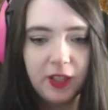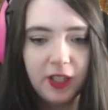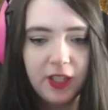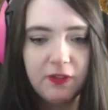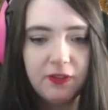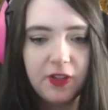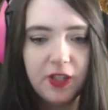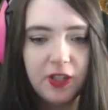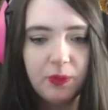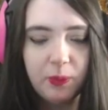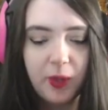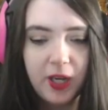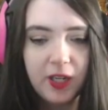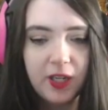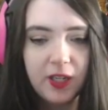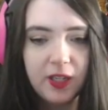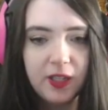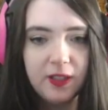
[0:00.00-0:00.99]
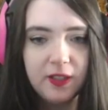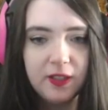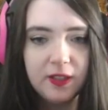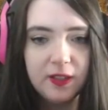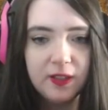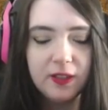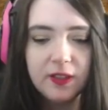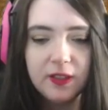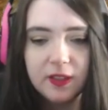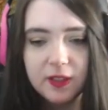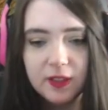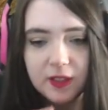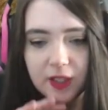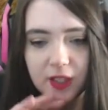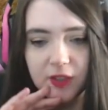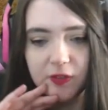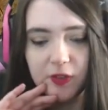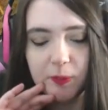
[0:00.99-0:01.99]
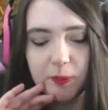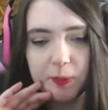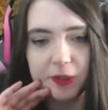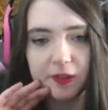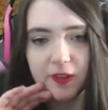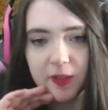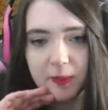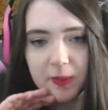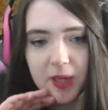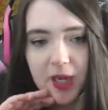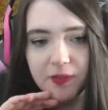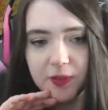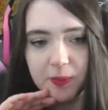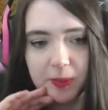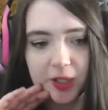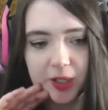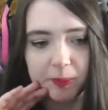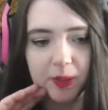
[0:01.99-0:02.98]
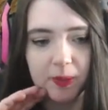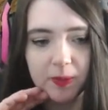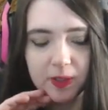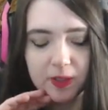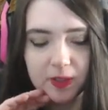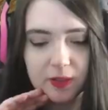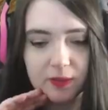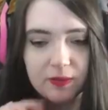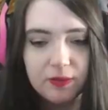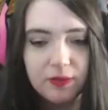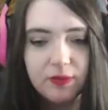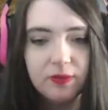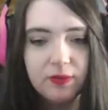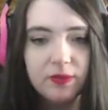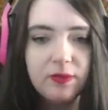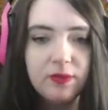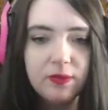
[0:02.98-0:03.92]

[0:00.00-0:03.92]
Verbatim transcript: Like, if he waited, like, if he peeled them off of me, I probably could have